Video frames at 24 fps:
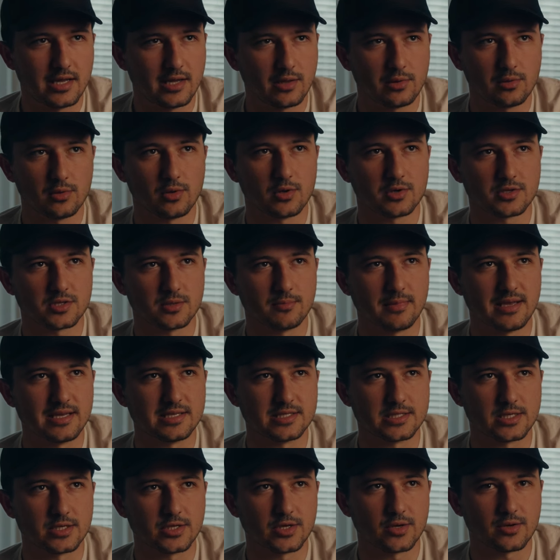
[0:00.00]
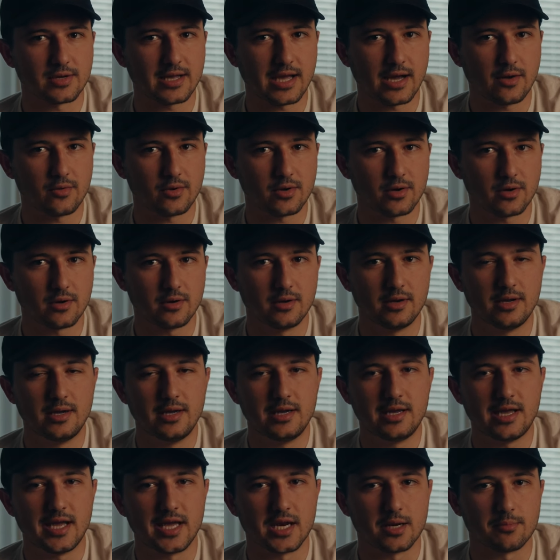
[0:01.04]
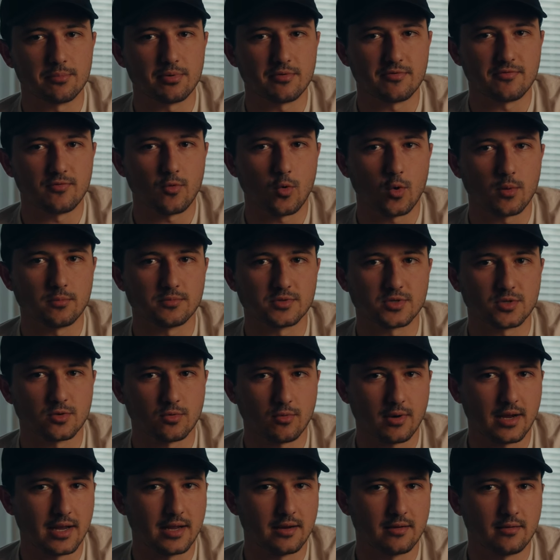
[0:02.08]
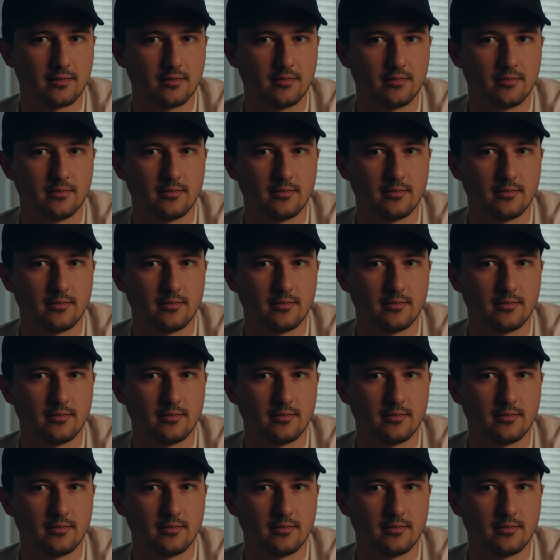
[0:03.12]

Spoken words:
It looks amazing on your counter, and it performs great,